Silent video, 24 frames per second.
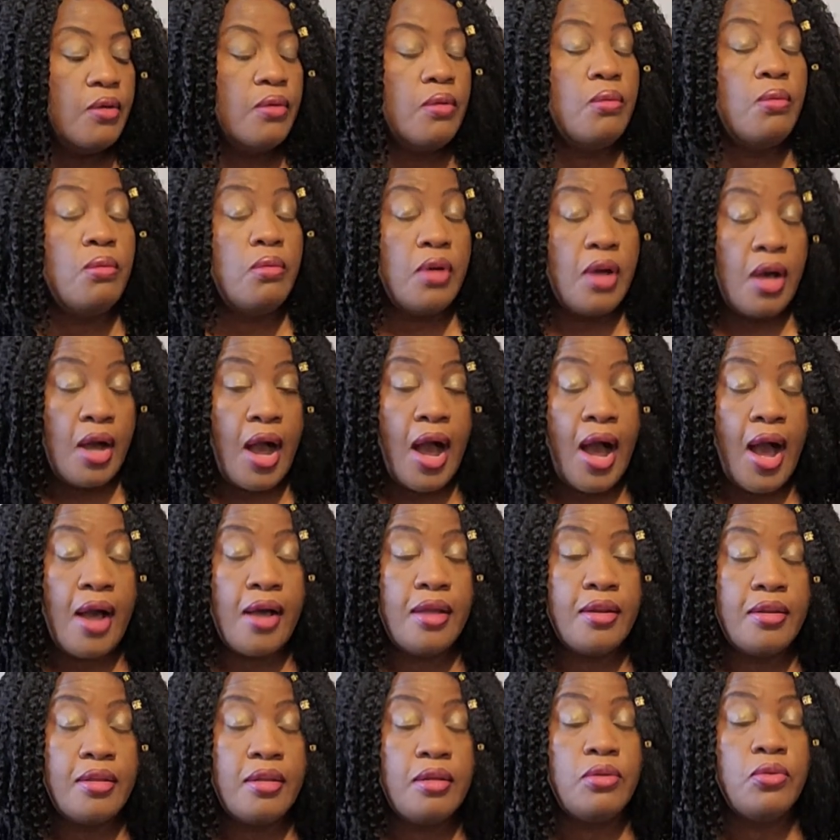
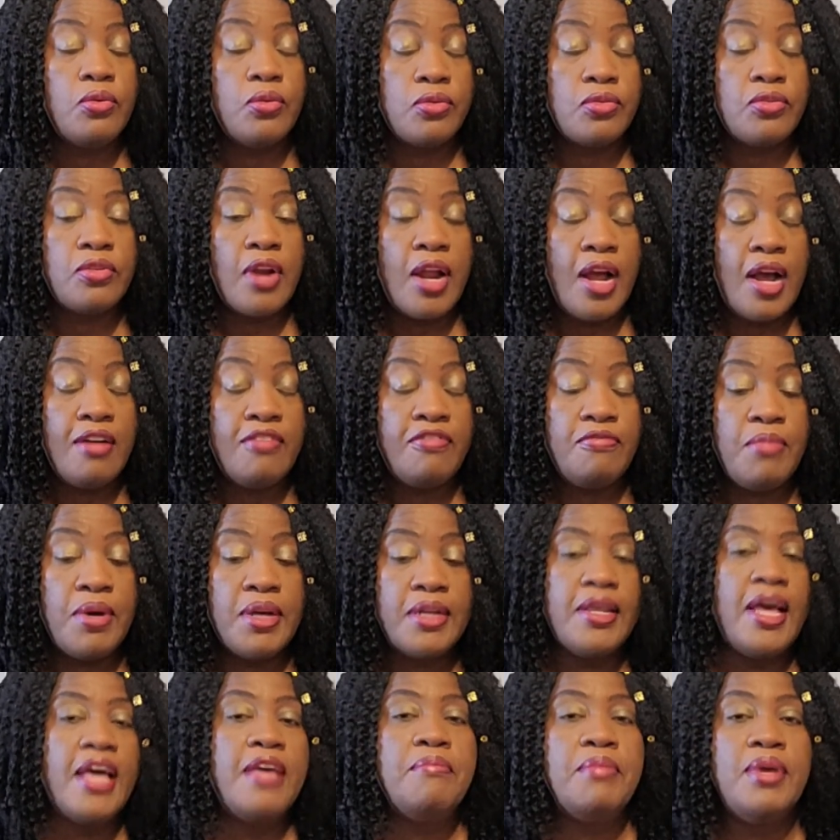Hard, it was rough,
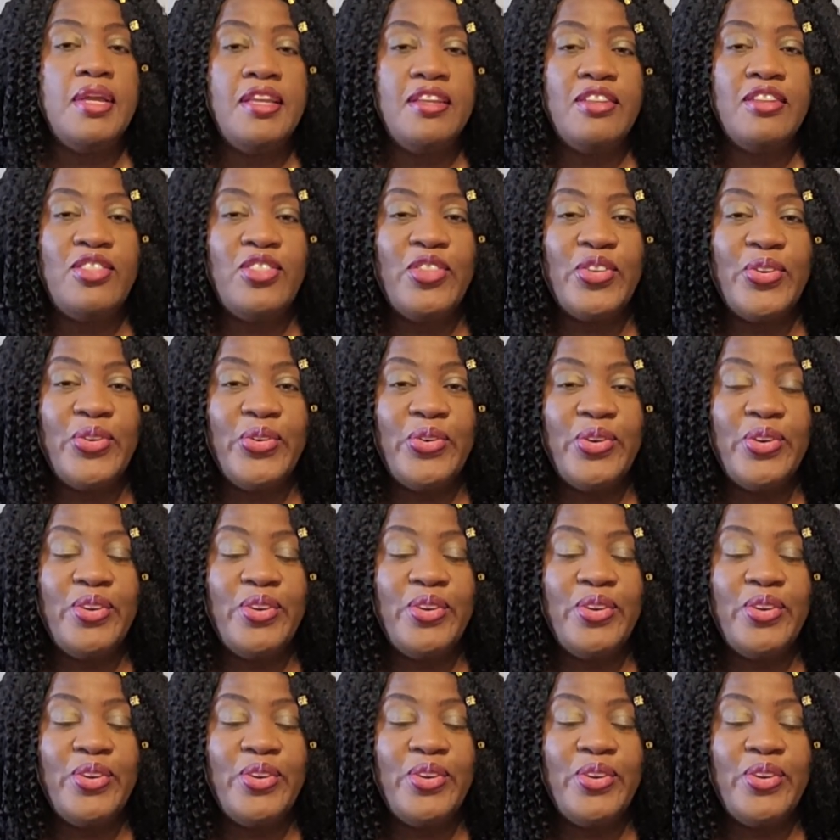but I made it through.